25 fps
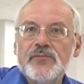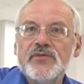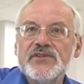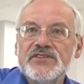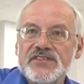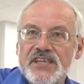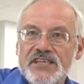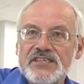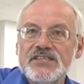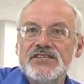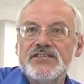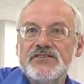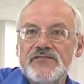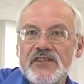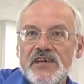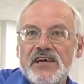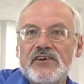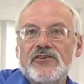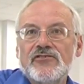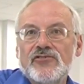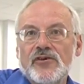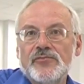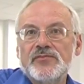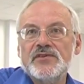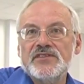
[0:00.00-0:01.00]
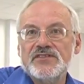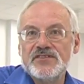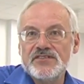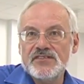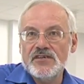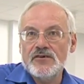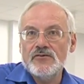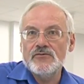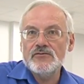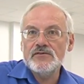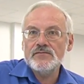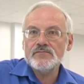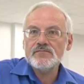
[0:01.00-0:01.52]
percentage of their crop is
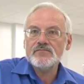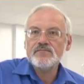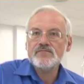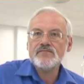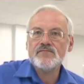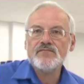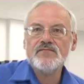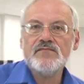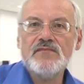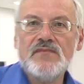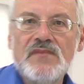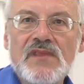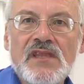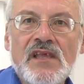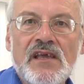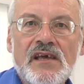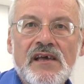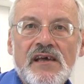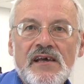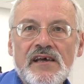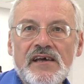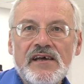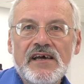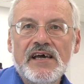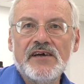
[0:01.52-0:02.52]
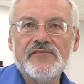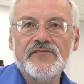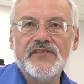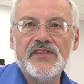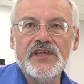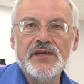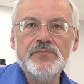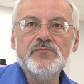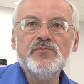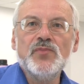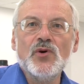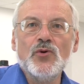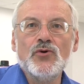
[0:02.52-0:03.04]
sold. And for the
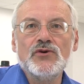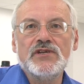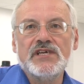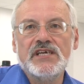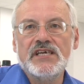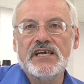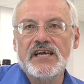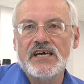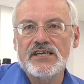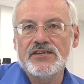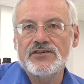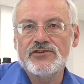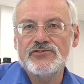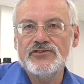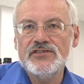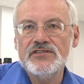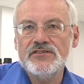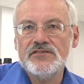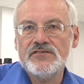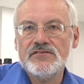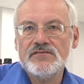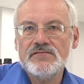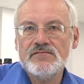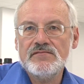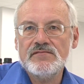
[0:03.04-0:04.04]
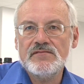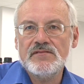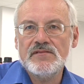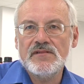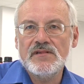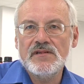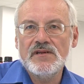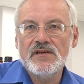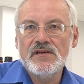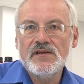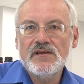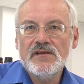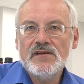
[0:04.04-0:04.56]
importing countries,
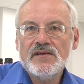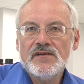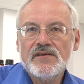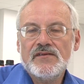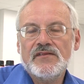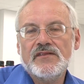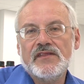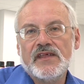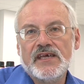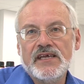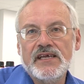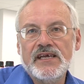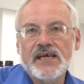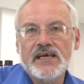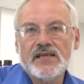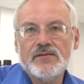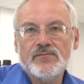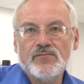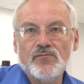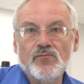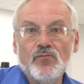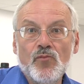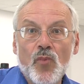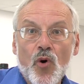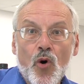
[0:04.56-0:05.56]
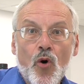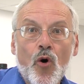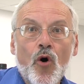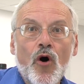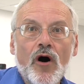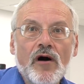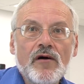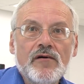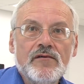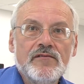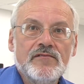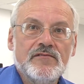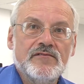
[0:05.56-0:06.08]
they get more
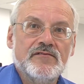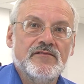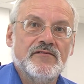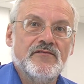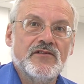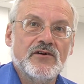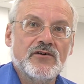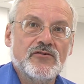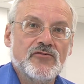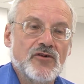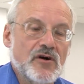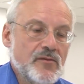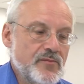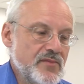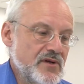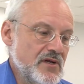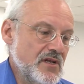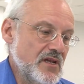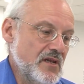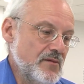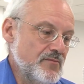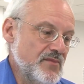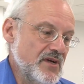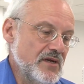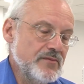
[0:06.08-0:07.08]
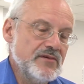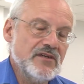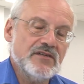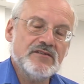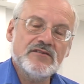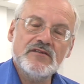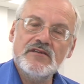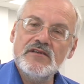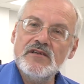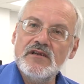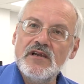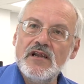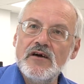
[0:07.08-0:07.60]
of the crop, and maybe it's
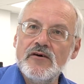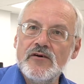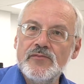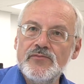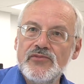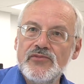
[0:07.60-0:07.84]
at a lower